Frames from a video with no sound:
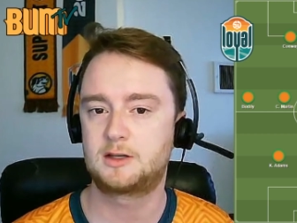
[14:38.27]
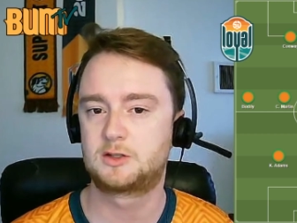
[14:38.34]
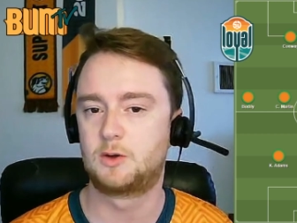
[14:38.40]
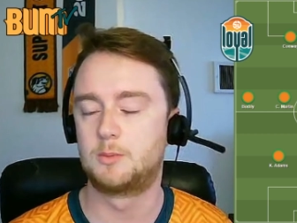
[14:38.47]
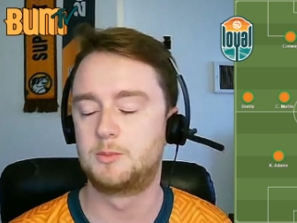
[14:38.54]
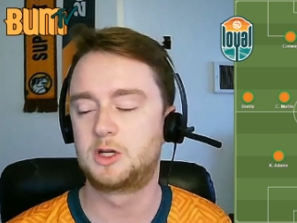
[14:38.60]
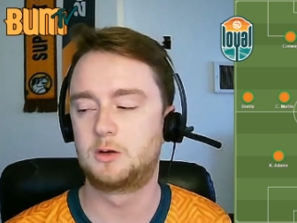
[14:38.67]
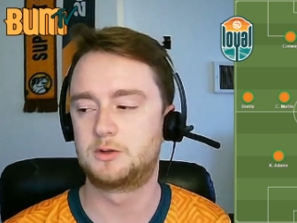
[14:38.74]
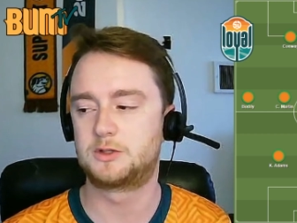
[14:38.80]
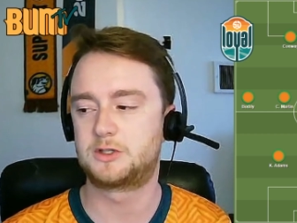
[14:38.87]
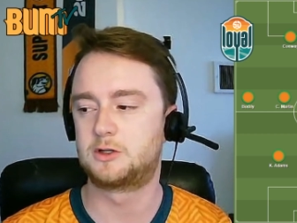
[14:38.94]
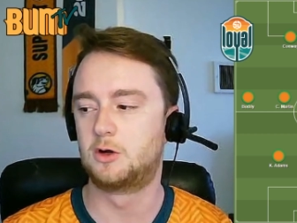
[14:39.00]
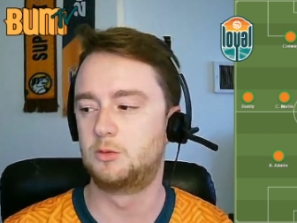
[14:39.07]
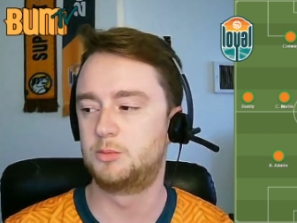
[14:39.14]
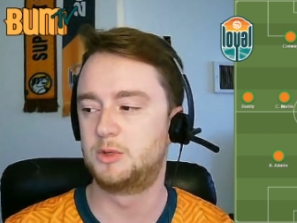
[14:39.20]
So I'm going to go with
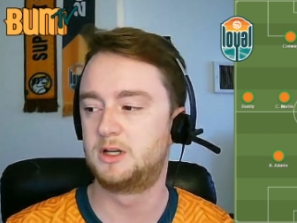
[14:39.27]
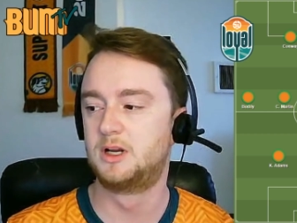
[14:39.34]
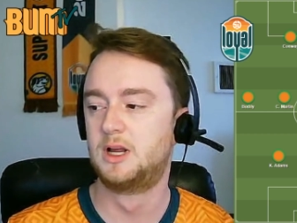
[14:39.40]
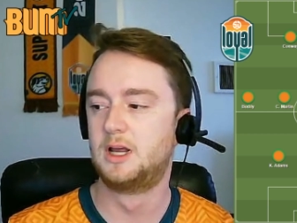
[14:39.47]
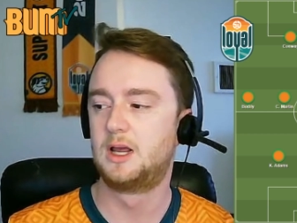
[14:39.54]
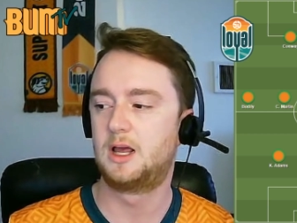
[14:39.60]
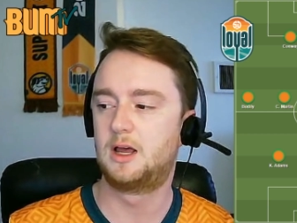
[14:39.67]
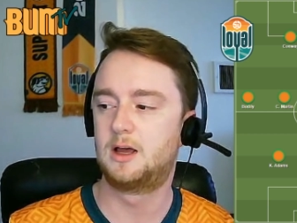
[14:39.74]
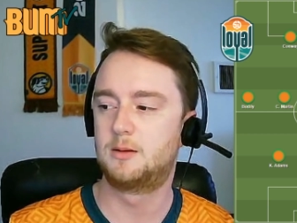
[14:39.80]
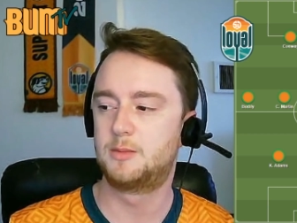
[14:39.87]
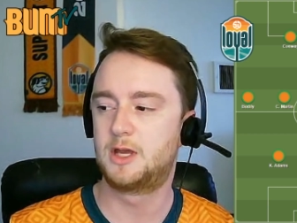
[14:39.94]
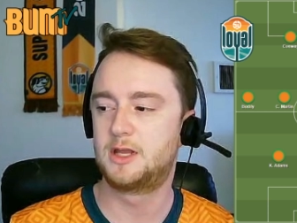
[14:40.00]
Stoneman um,